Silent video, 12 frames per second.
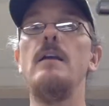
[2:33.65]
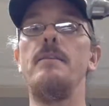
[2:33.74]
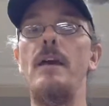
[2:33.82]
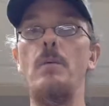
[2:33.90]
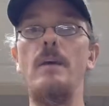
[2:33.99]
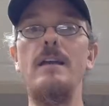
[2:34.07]

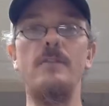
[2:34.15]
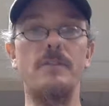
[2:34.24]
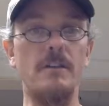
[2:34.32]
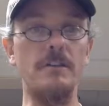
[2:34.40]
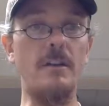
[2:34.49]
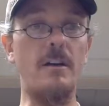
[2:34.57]
That way, if the
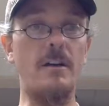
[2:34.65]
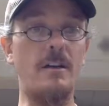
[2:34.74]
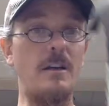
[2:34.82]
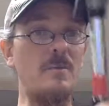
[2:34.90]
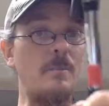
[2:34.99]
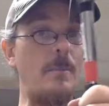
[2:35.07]
claw
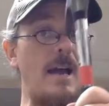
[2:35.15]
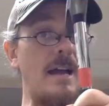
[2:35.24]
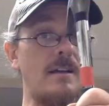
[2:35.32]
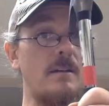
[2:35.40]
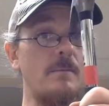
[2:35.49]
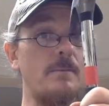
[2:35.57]
comes
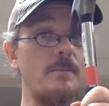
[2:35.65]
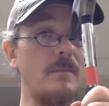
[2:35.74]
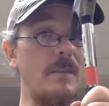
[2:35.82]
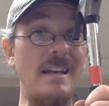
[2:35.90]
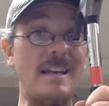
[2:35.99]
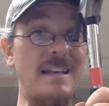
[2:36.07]
back
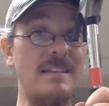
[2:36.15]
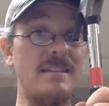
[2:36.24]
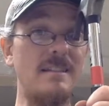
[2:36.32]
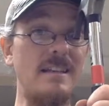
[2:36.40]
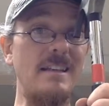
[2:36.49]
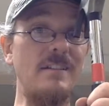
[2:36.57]
and
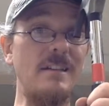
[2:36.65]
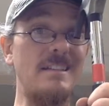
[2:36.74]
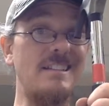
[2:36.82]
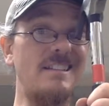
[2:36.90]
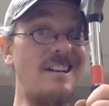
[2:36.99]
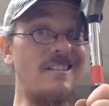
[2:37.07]
hits, it'll hit
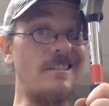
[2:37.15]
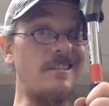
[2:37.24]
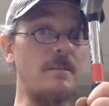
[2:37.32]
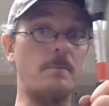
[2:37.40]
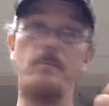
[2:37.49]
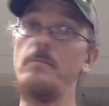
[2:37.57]
the
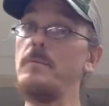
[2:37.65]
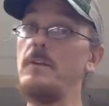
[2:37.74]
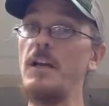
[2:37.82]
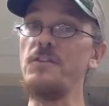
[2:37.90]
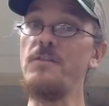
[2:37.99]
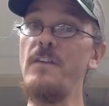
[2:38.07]
goggles,
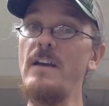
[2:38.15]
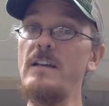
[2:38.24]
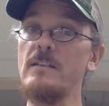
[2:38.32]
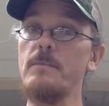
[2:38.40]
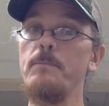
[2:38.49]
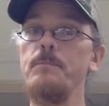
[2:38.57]
not your
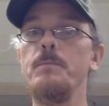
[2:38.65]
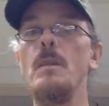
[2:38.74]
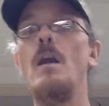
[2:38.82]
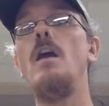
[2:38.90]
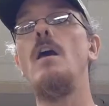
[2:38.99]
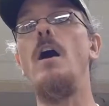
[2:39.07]
face.
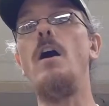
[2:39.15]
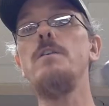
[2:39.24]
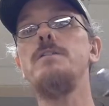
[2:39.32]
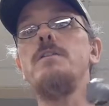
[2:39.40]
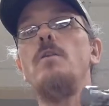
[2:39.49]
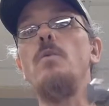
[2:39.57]

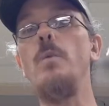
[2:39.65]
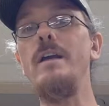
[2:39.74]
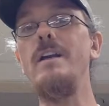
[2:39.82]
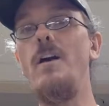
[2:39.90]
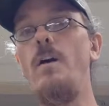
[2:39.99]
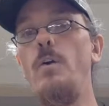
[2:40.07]
Also,
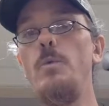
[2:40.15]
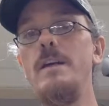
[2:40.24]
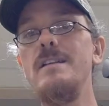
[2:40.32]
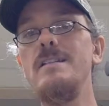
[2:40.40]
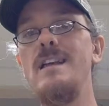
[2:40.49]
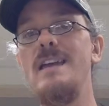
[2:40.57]
we
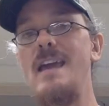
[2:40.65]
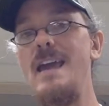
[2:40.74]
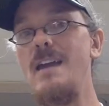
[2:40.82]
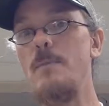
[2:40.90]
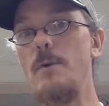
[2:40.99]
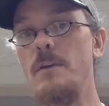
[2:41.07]
always
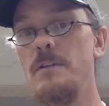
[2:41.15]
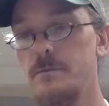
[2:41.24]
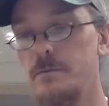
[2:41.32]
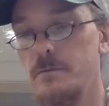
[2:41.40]
hammer